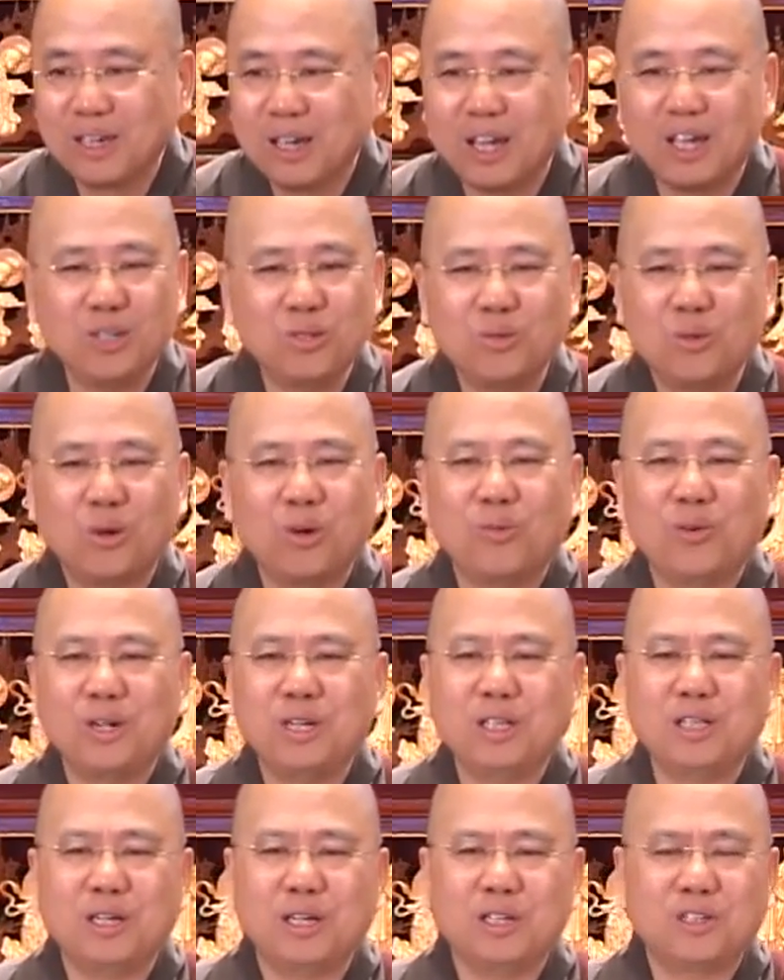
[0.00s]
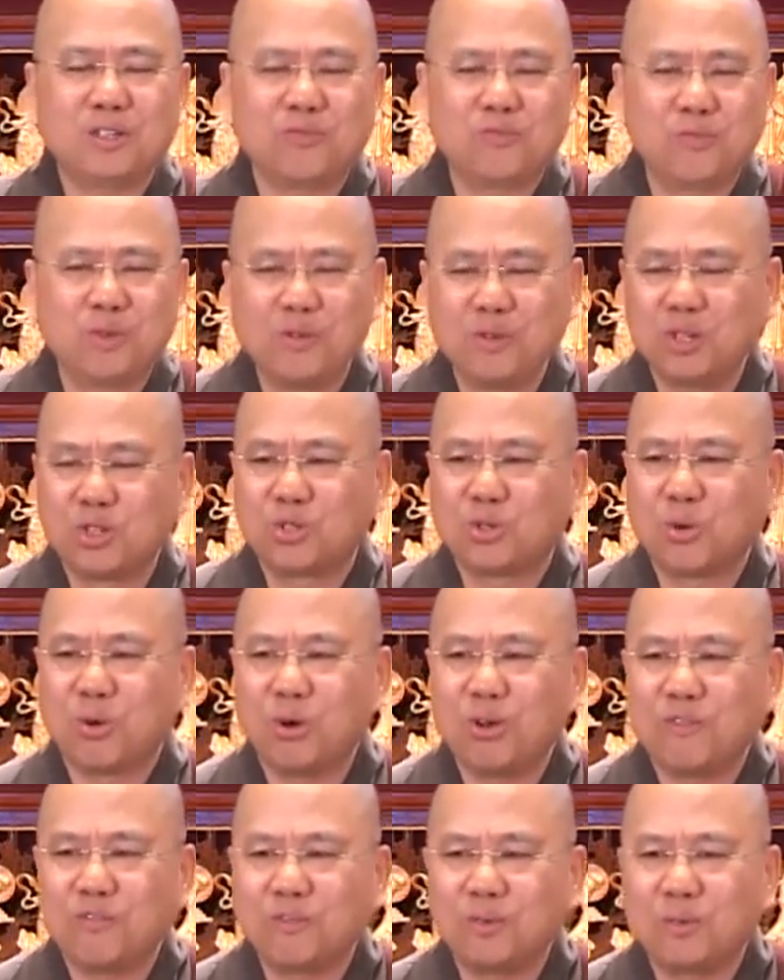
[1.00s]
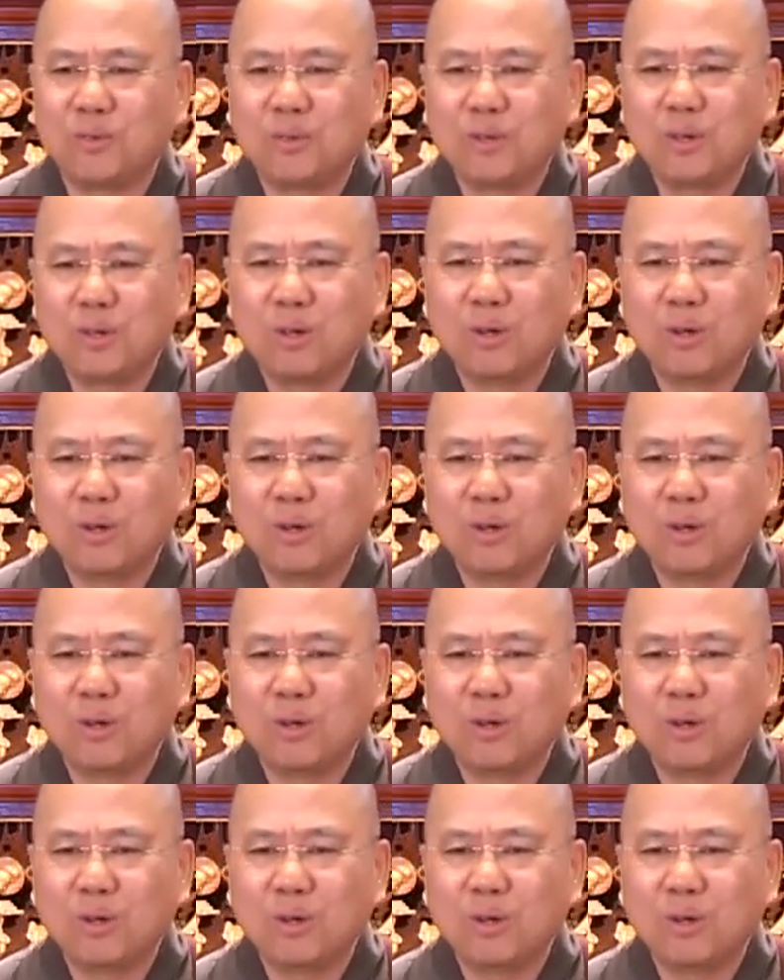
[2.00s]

And you already, it's very joyful.